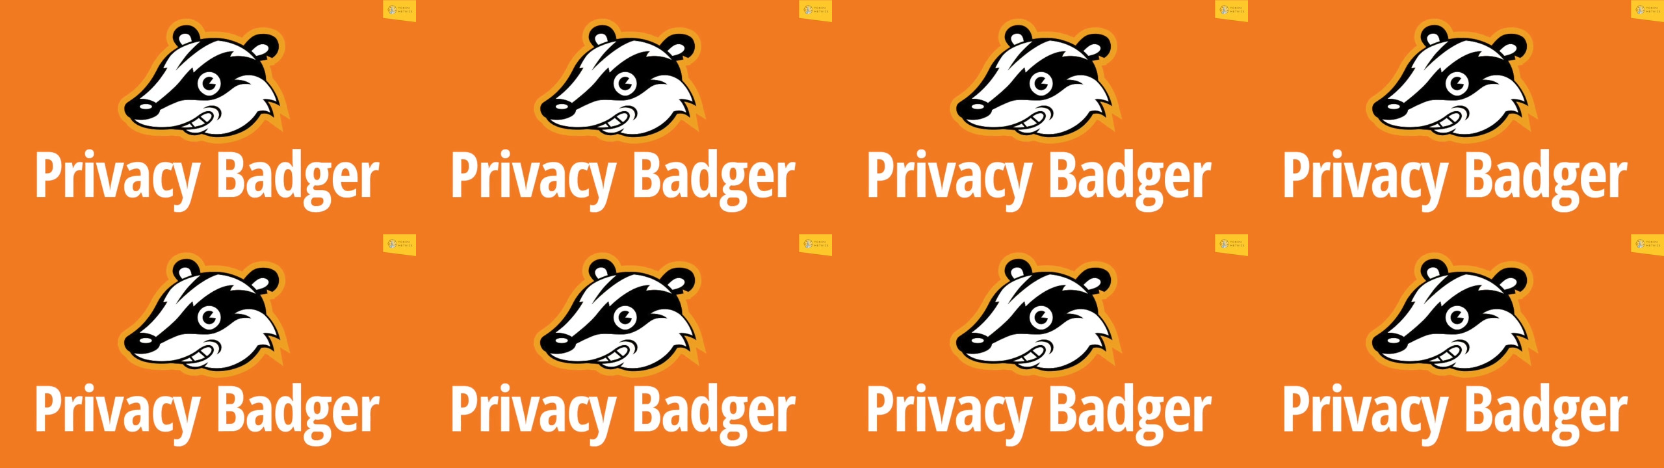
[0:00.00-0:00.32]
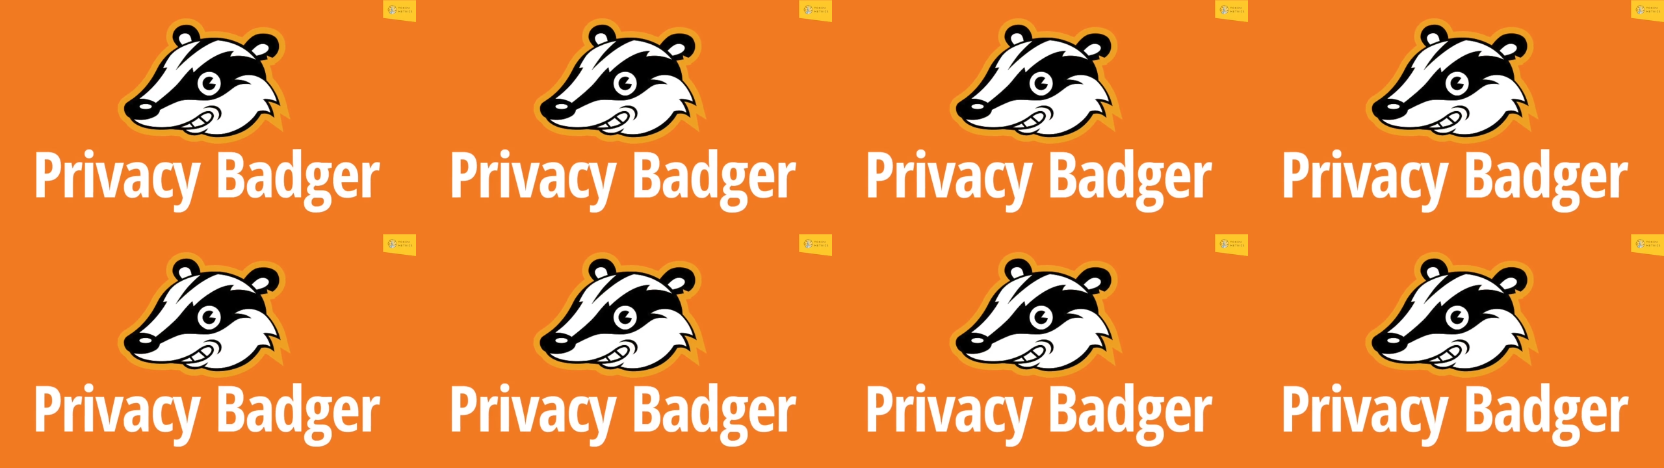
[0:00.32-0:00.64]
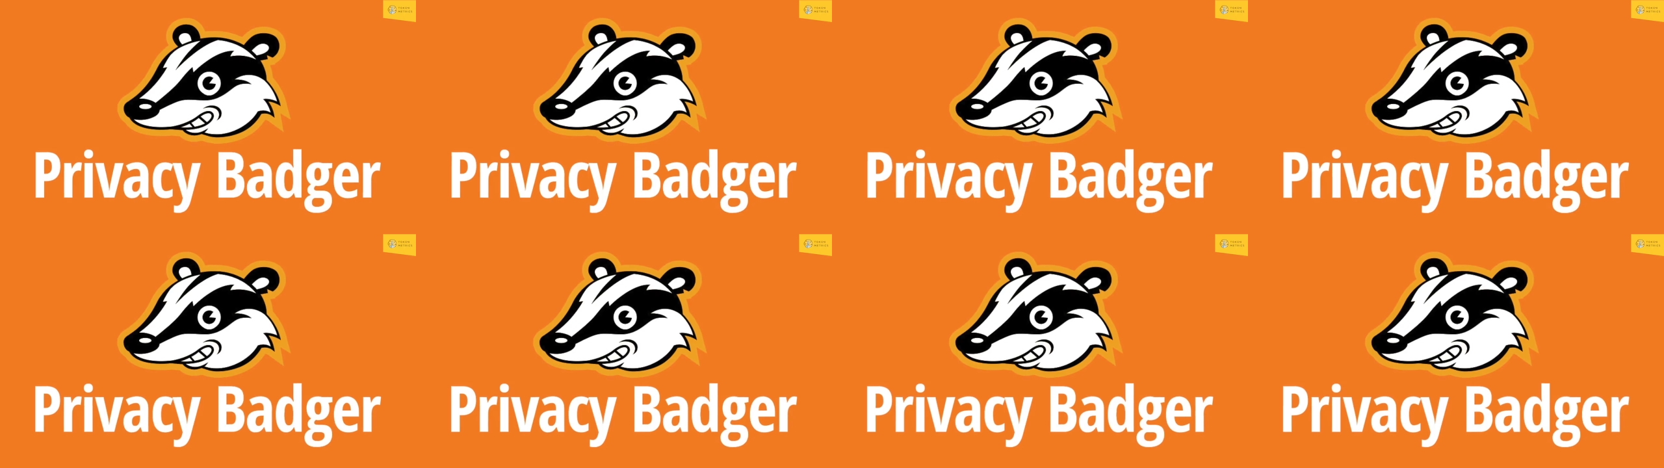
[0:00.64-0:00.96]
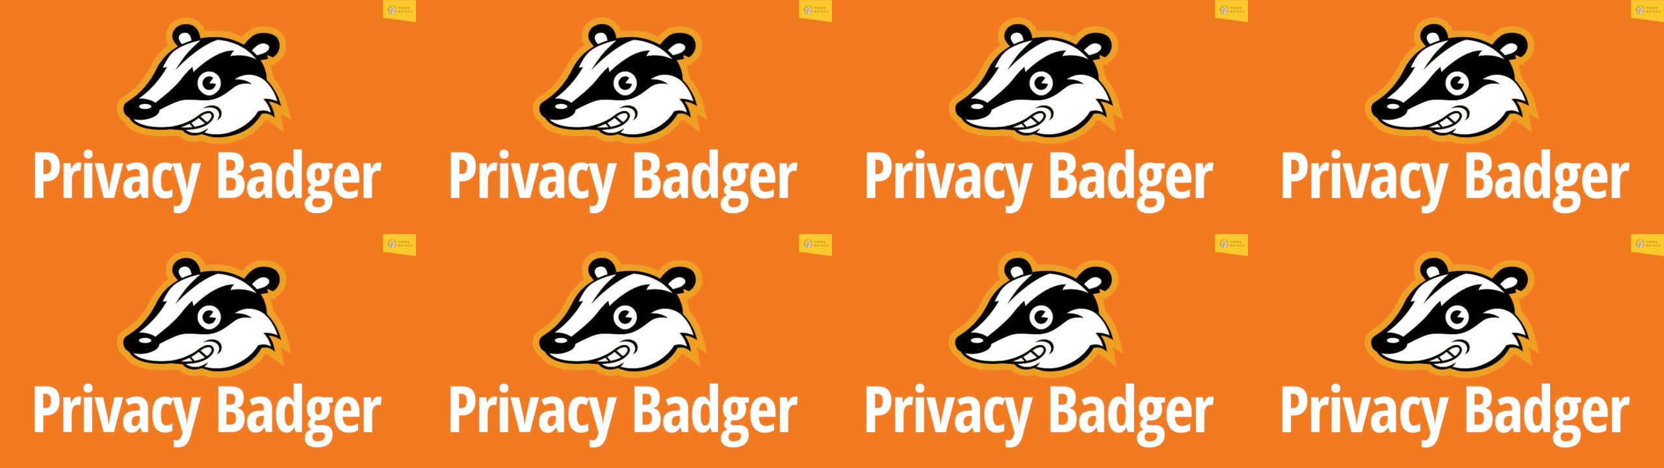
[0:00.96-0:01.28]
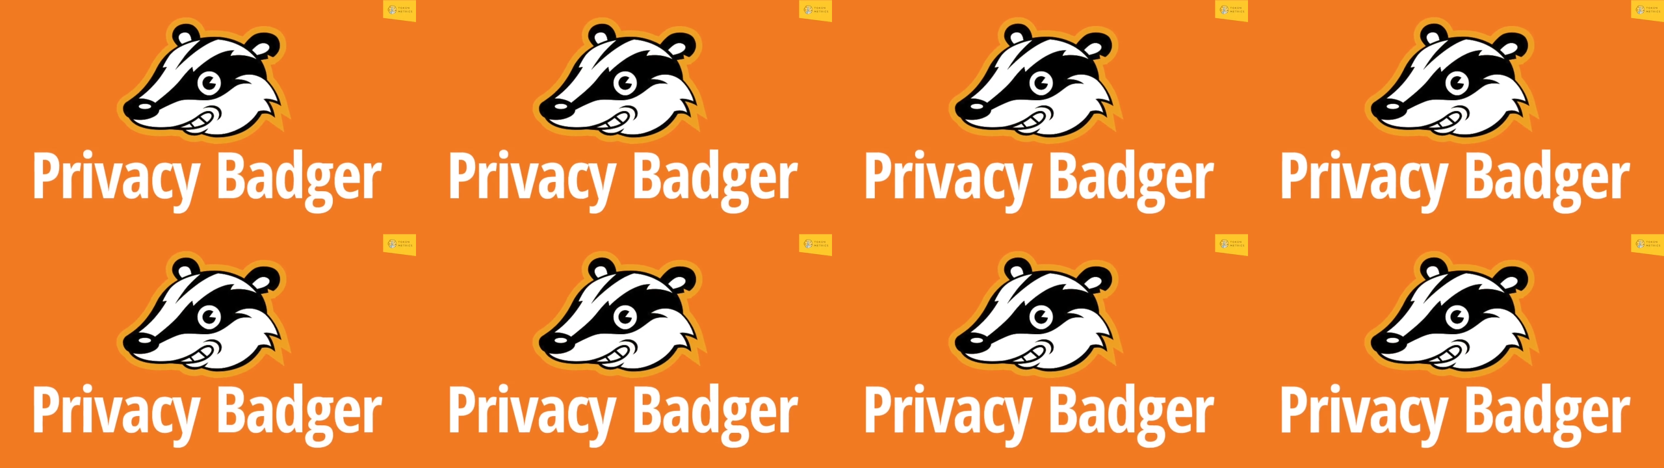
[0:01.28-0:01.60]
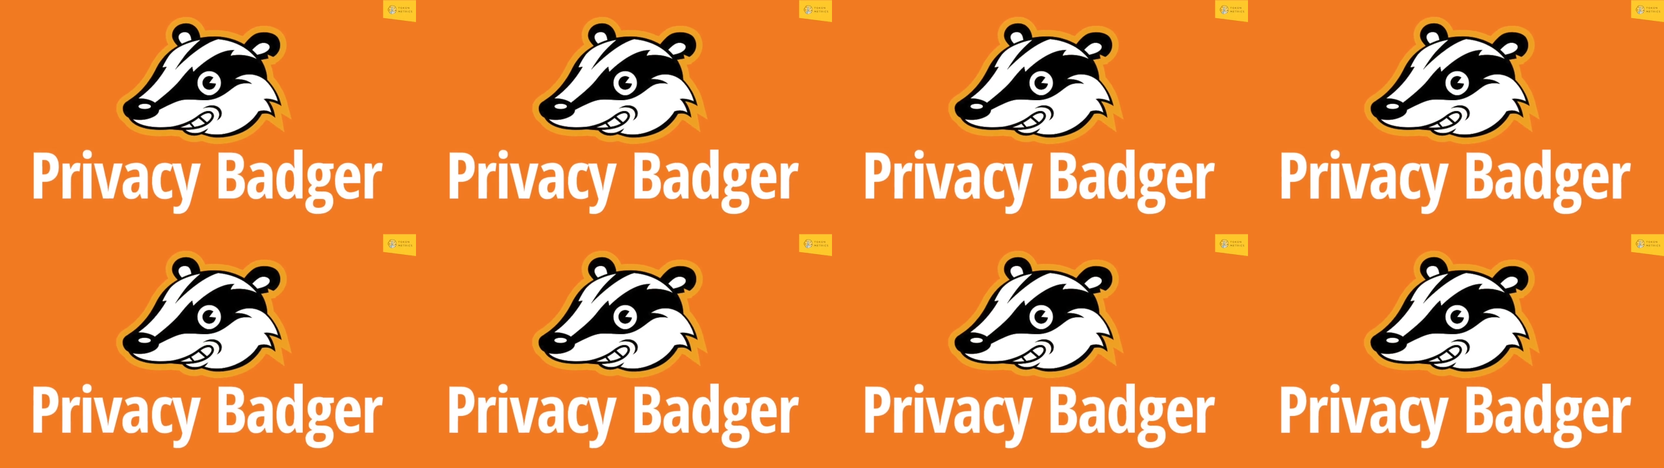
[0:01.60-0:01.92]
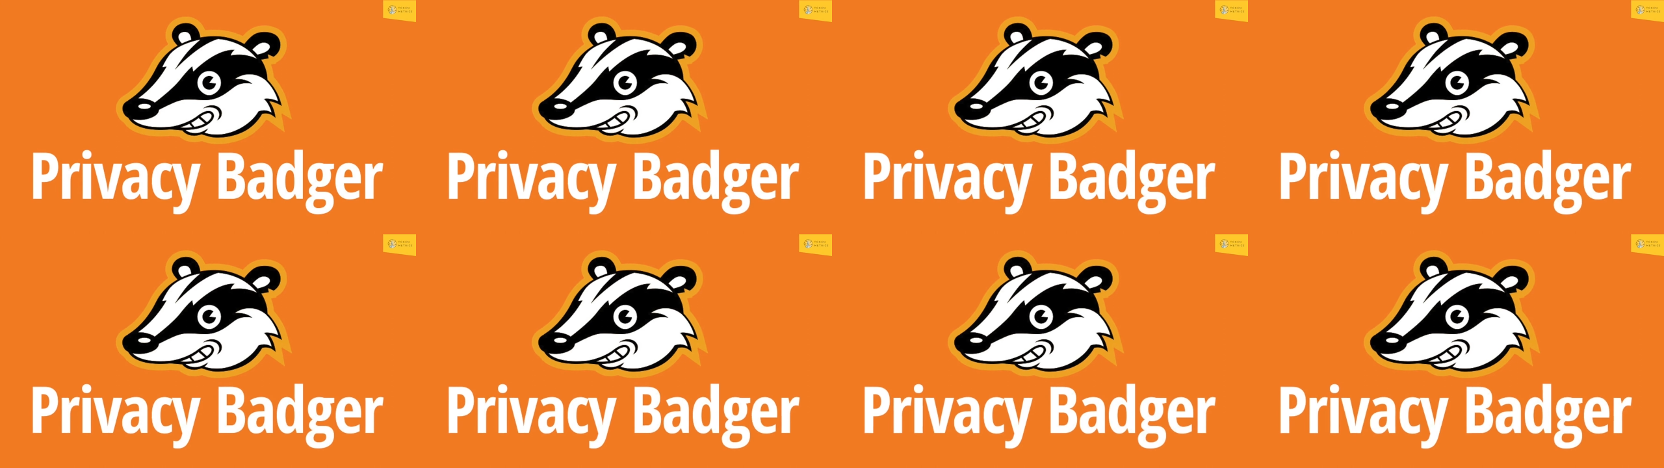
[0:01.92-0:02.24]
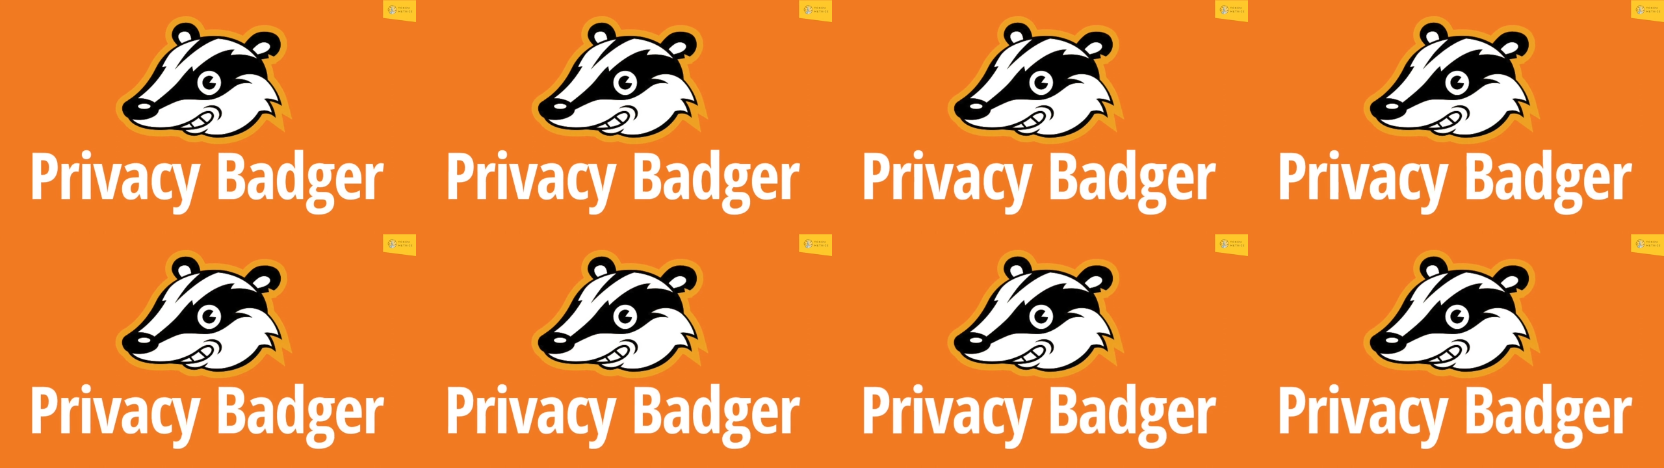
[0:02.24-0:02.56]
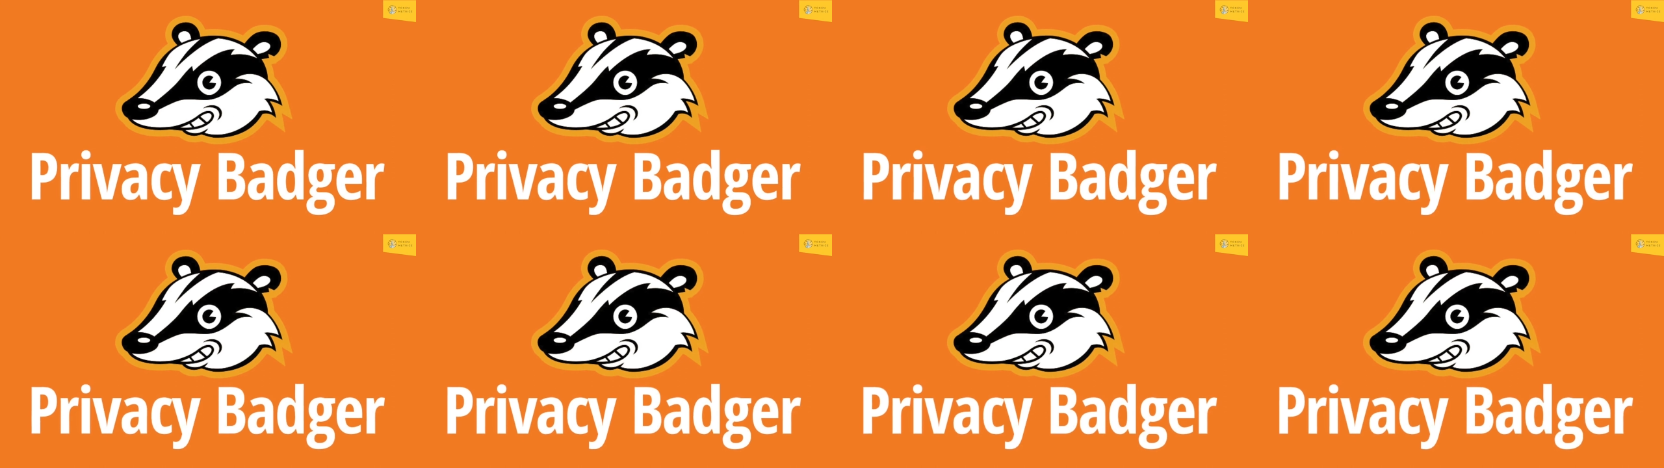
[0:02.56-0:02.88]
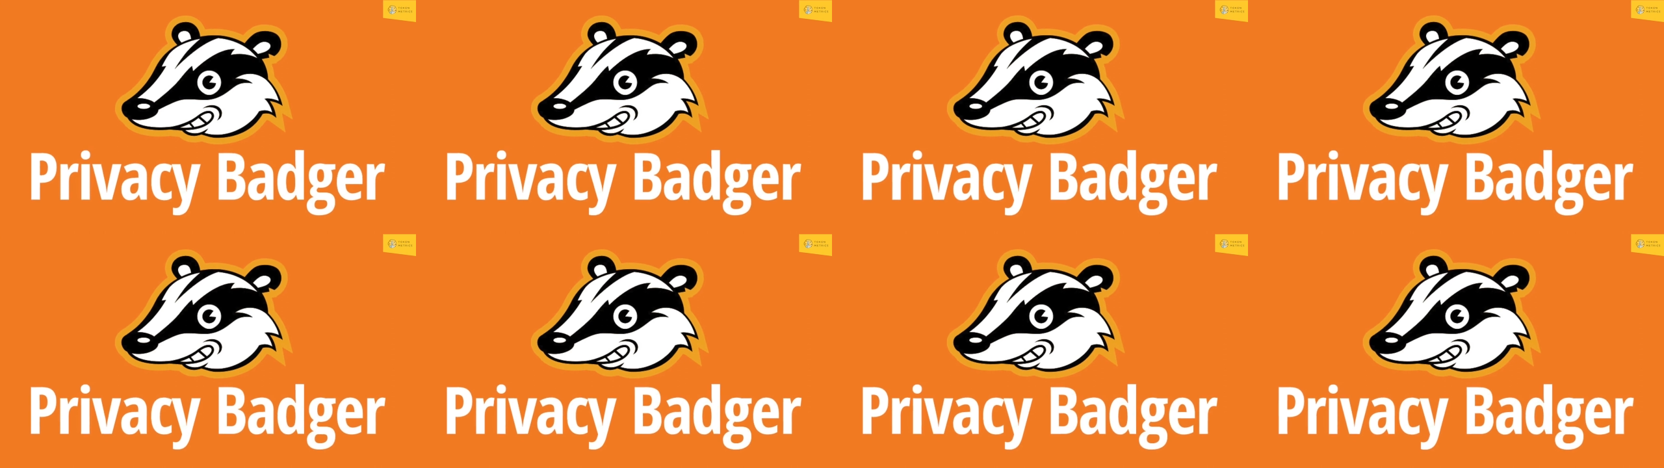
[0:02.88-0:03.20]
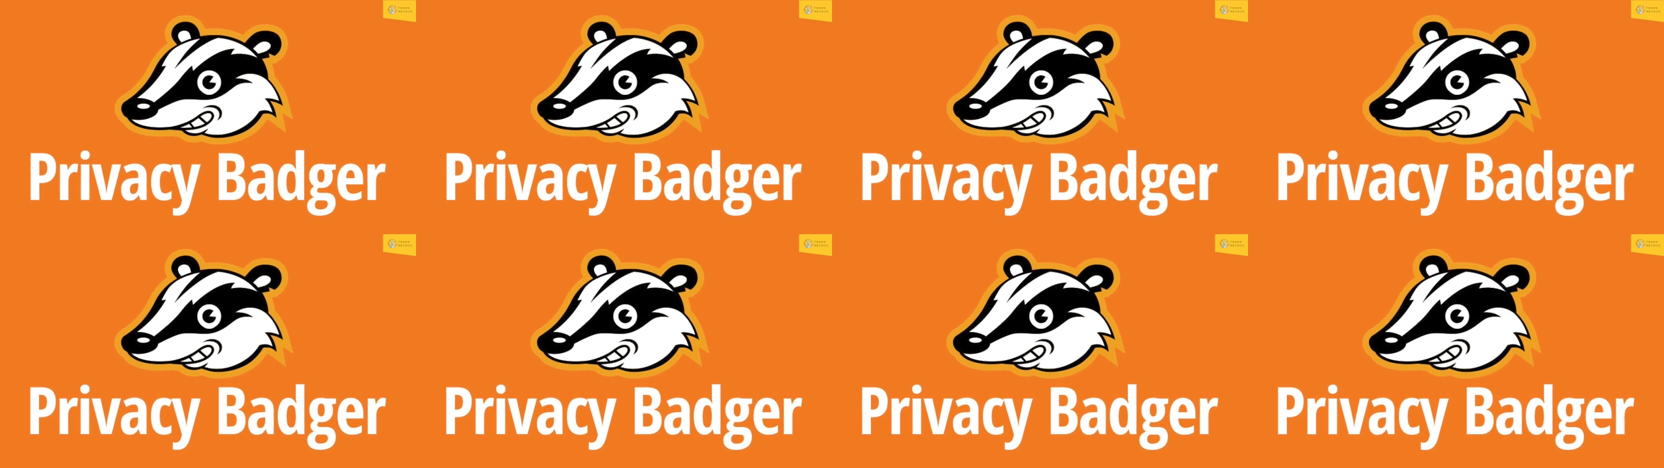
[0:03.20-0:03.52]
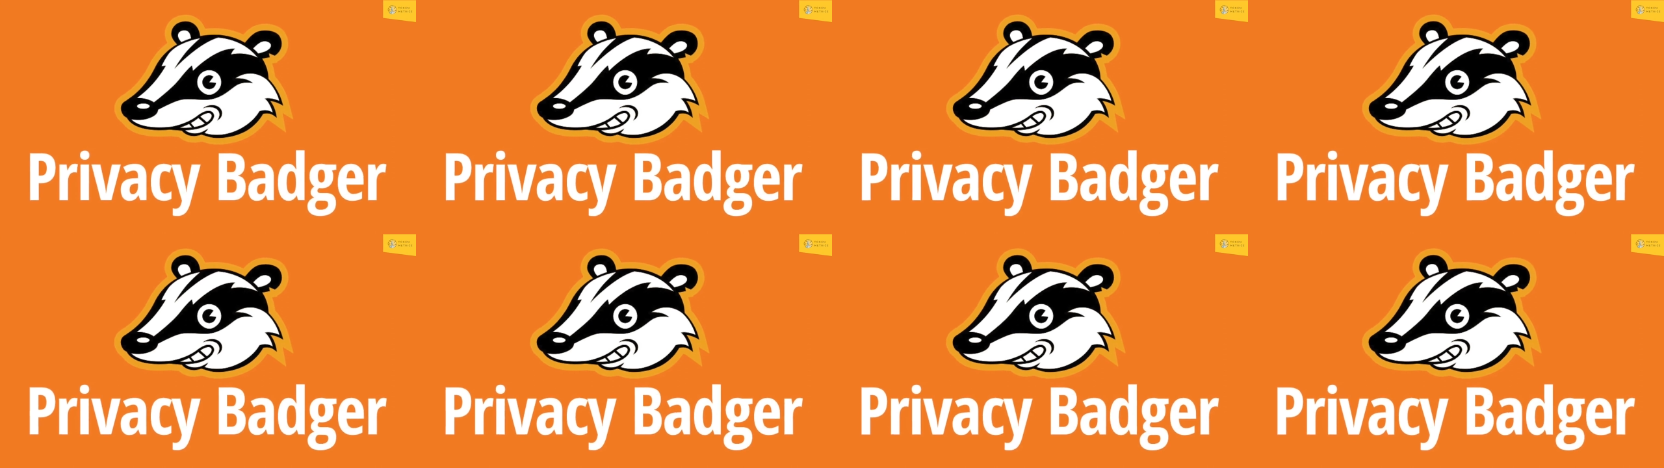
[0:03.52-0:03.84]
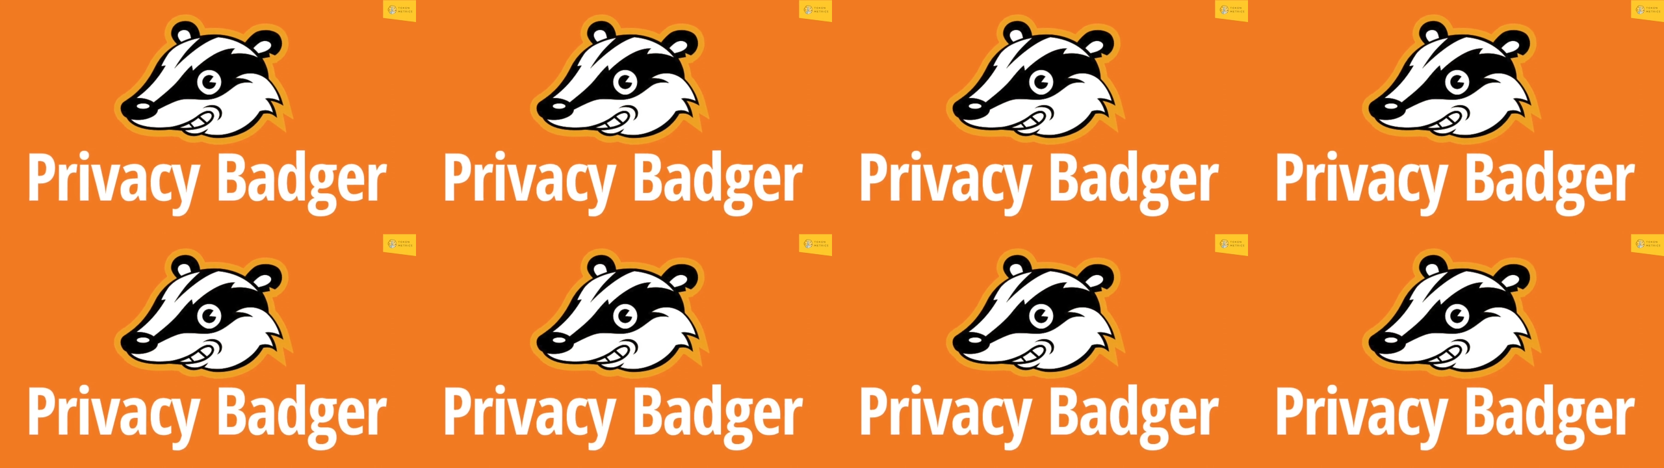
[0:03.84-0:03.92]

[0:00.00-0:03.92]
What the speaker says: No face is visible, so there are no lips to read.